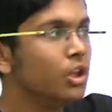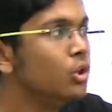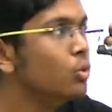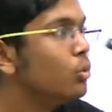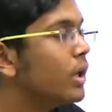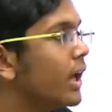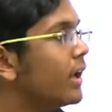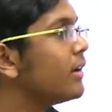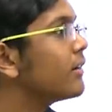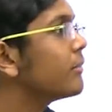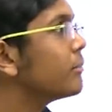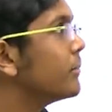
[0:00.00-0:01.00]
you
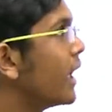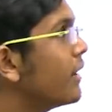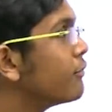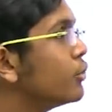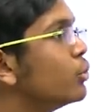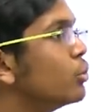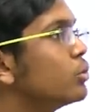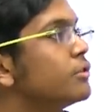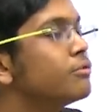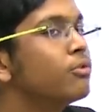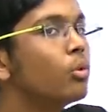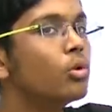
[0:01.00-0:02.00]
can, if you know
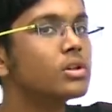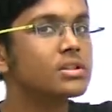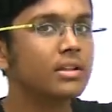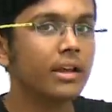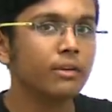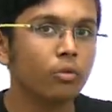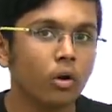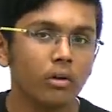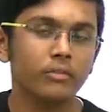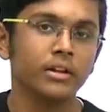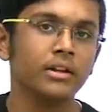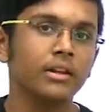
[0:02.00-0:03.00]
the force
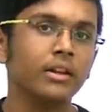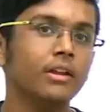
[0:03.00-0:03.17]
involved,